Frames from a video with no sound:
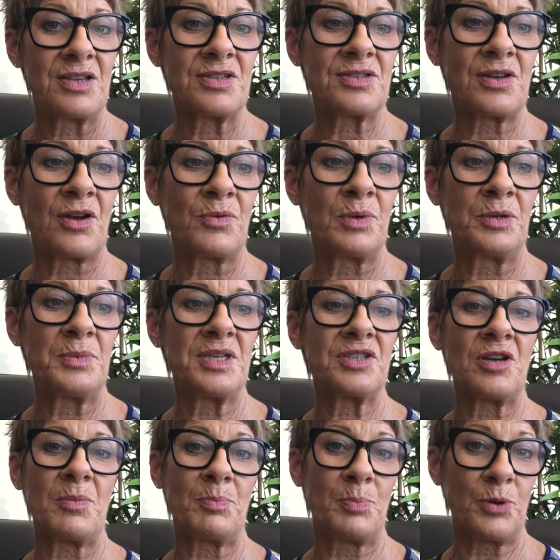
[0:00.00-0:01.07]
So when we
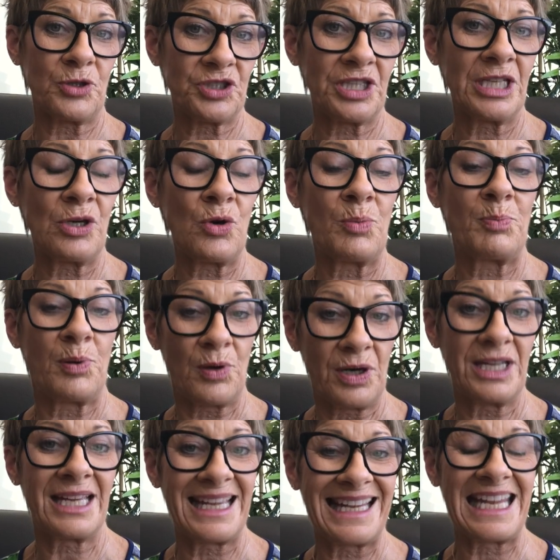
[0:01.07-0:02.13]
stop pushing or
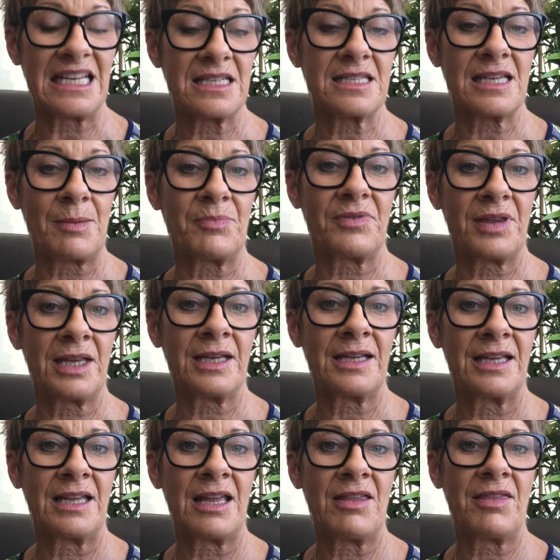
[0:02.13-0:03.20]
pulling against something,
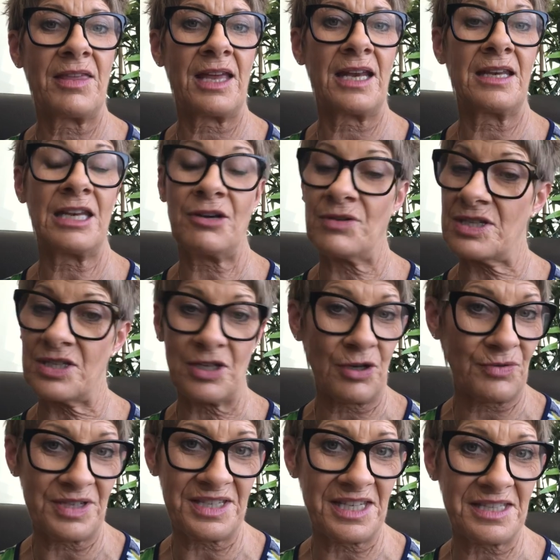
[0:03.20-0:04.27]
then there is
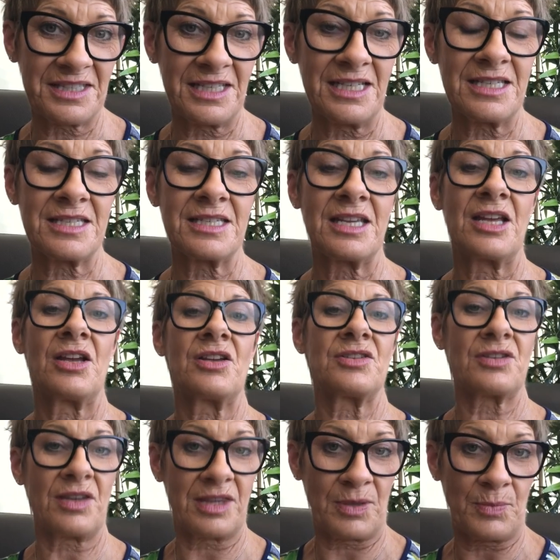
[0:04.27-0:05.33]
no resistance,
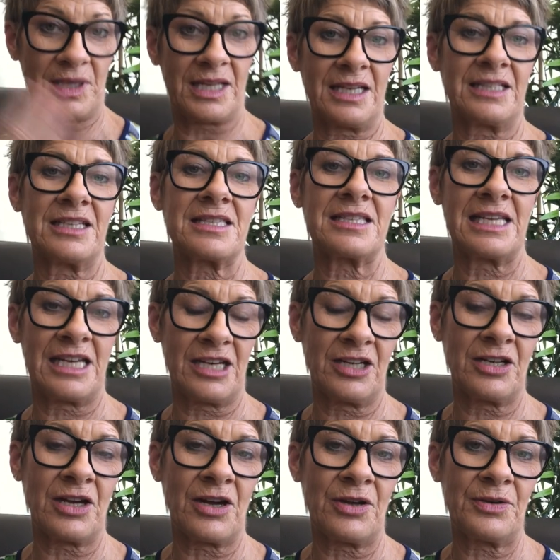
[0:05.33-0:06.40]
so then we can just let
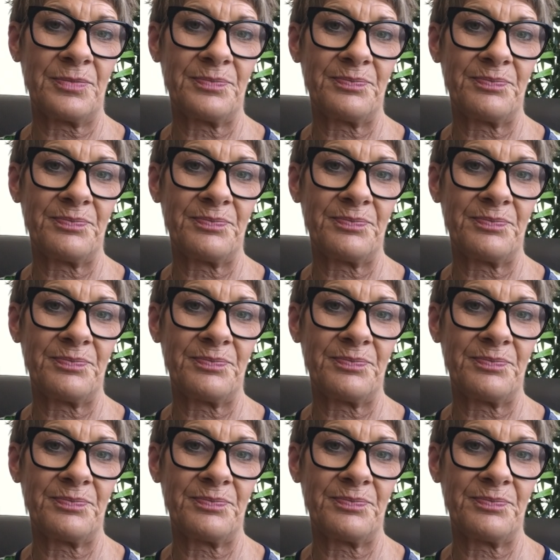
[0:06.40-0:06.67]
it go.